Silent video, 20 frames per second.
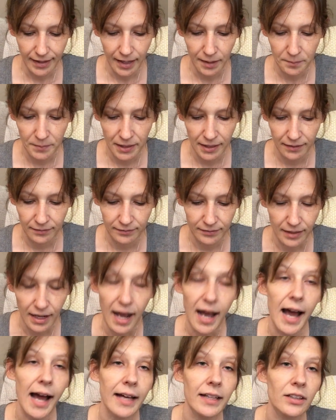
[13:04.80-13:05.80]
I mean,
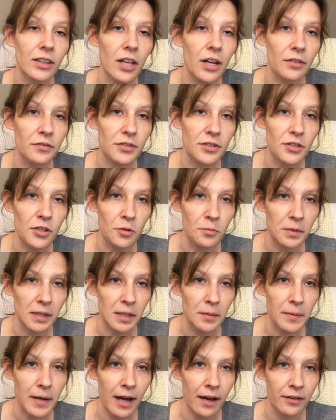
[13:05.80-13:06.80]
I love so
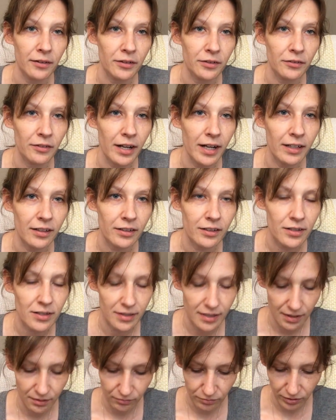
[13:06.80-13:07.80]
many pattern
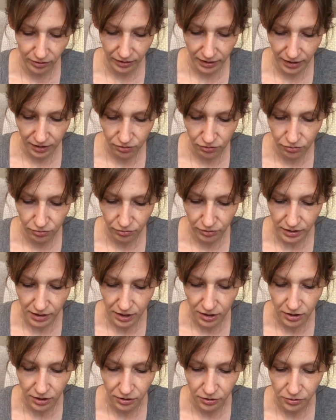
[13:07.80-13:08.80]
writers, I really truly
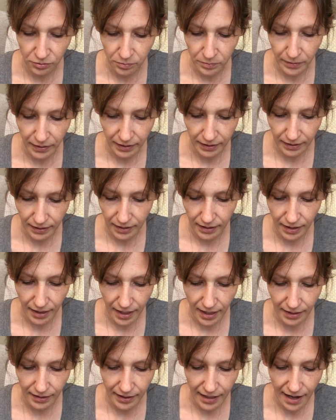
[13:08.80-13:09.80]
do, but
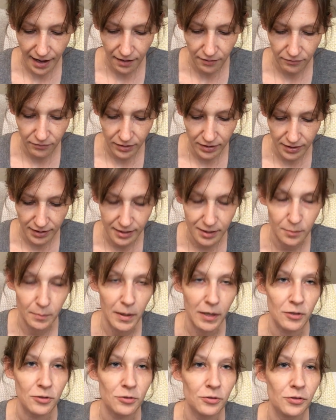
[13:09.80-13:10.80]
I have this
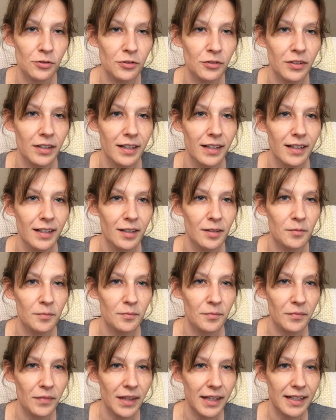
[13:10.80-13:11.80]
special
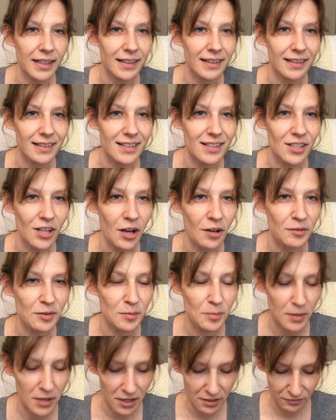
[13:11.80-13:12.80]
like soft
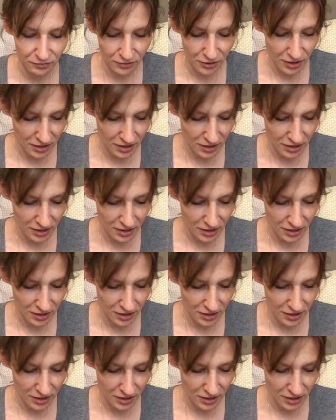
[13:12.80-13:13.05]
spot for